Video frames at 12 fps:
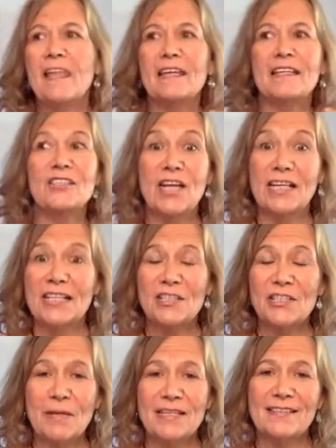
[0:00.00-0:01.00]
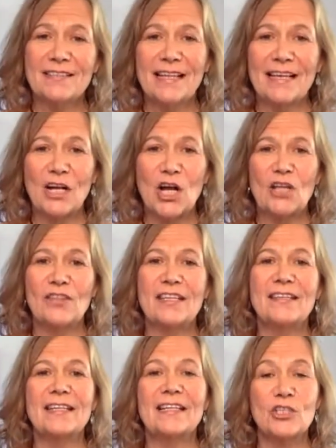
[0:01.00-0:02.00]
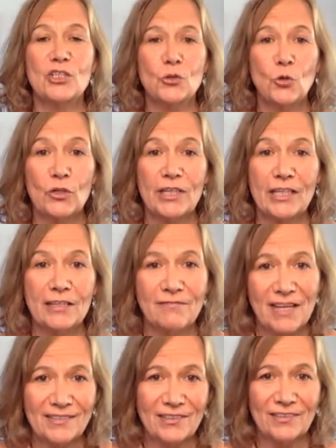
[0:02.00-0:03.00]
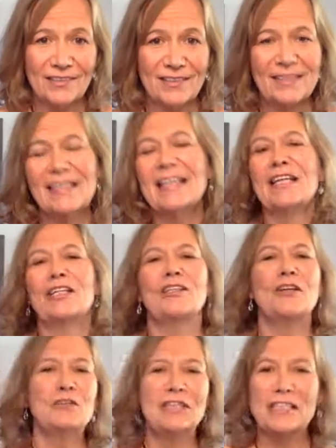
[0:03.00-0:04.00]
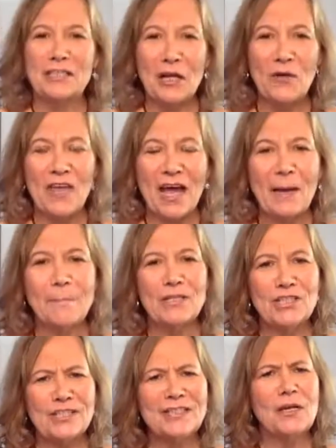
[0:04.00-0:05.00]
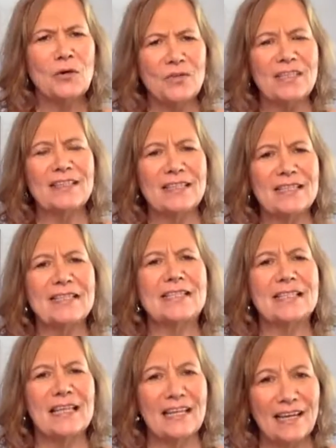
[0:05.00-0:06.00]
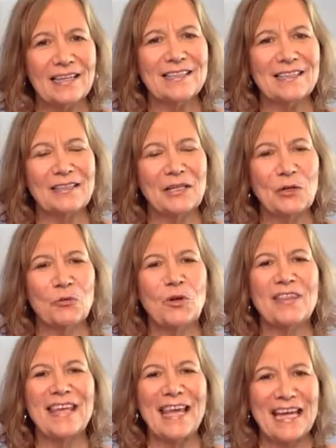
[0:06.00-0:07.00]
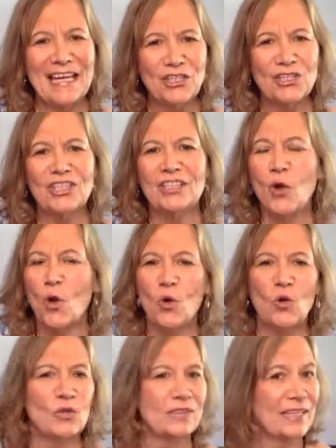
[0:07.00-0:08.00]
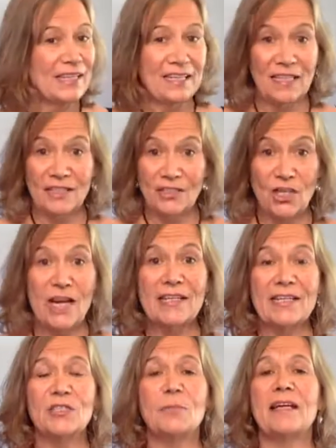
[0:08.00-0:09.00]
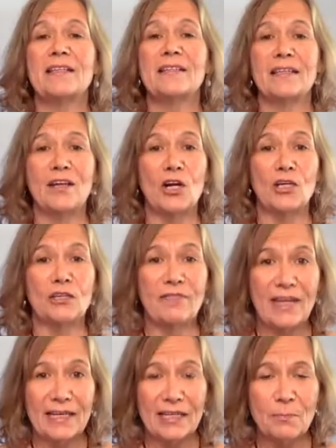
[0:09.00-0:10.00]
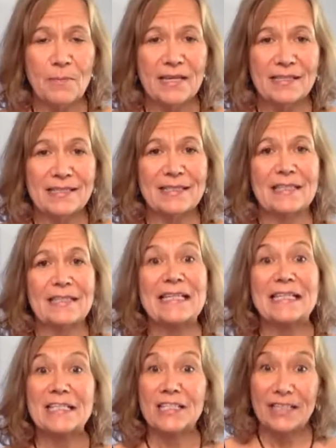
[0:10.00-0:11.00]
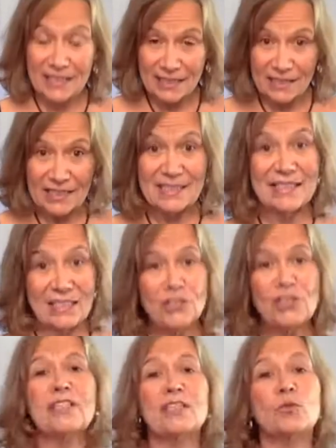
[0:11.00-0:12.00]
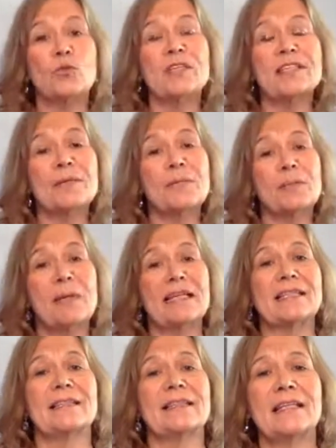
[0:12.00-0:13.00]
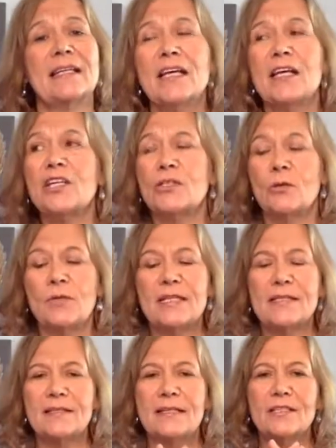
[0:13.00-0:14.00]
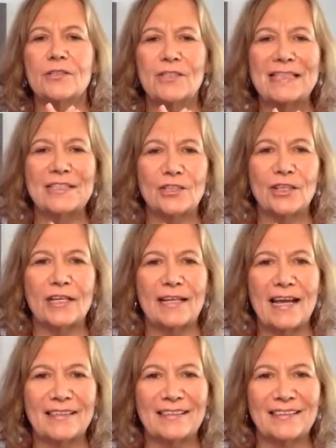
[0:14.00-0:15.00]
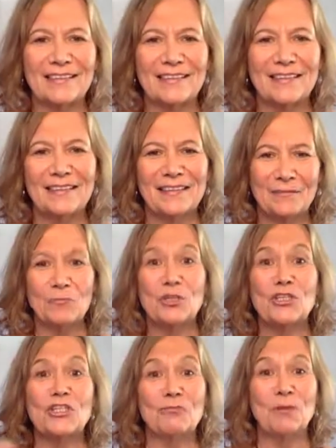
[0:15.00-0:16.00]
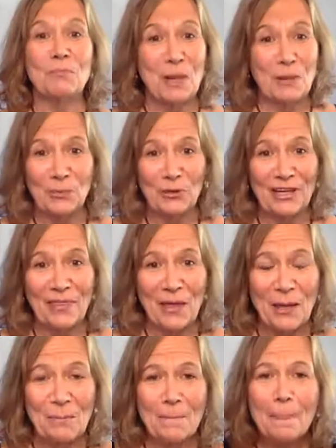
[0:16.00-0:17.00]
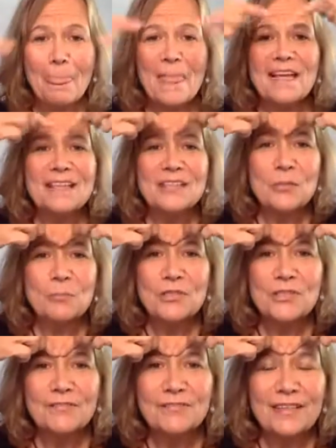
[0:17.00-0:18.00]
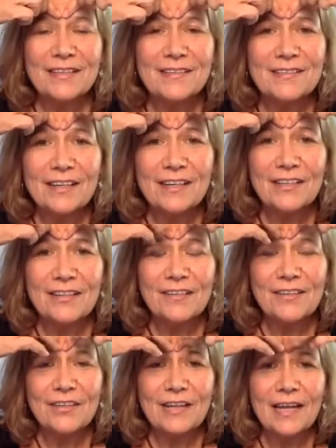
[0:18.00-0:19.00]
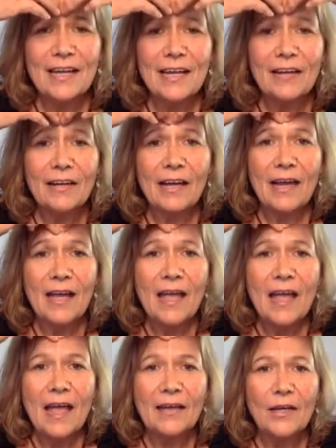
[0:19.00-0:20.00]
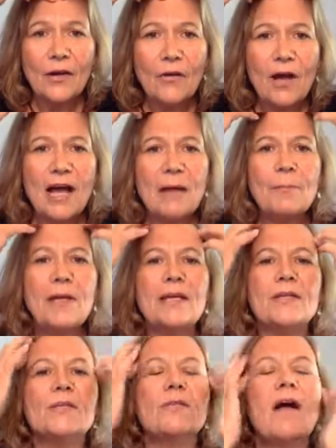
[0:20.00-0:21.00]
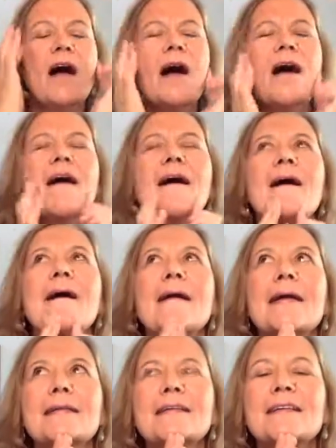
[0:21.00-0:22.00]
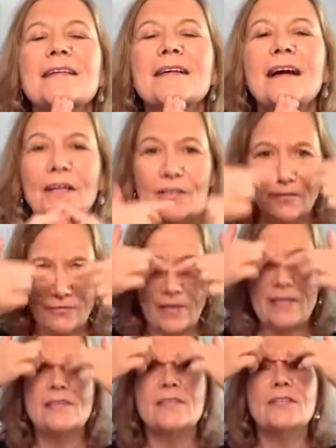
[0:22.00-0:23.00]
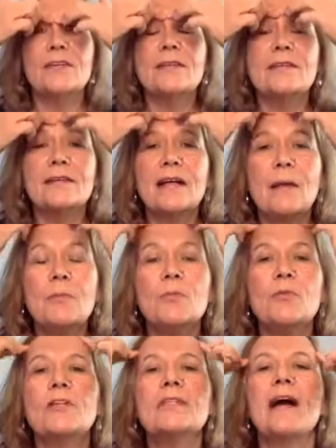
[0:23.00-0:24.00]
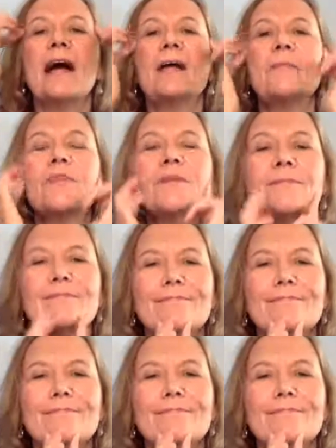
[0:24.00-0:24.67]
In Chinese medicine, they call it the extraordinary vessels. You don't need to know that, but just know that this is connected with ancient old Chinese medicine, Ayurvedic medicine, indigenous wisdom and medicine. So these things are interconnected. We're just remembering them. So put your fingers on your third eye area and go up and draw a heart on your face. Do this a couple more times.